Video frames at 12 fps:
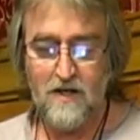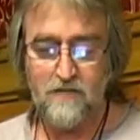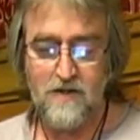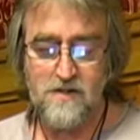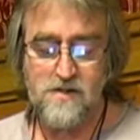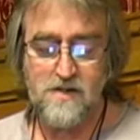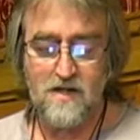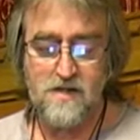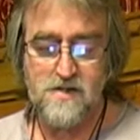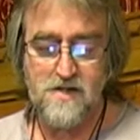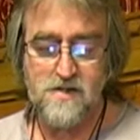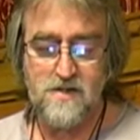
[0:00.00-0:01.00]
The insider
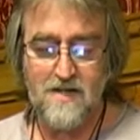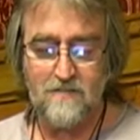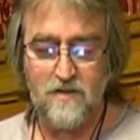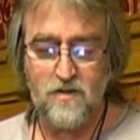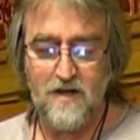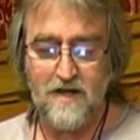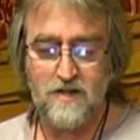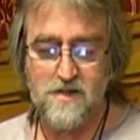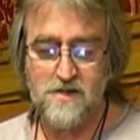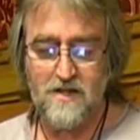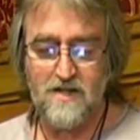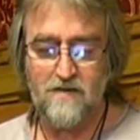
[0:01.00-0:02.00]
says the damaged reactors
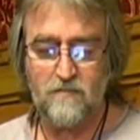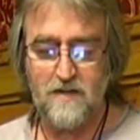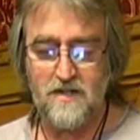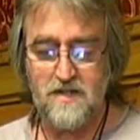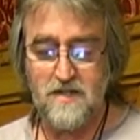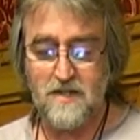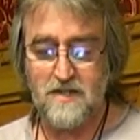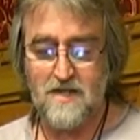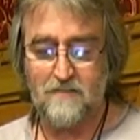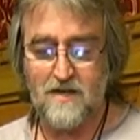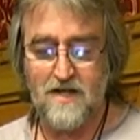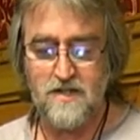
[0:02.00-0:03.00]
can never be
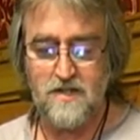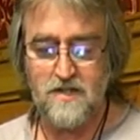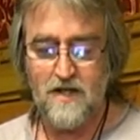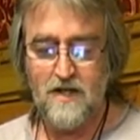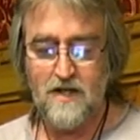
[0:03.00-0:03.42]
decontaminated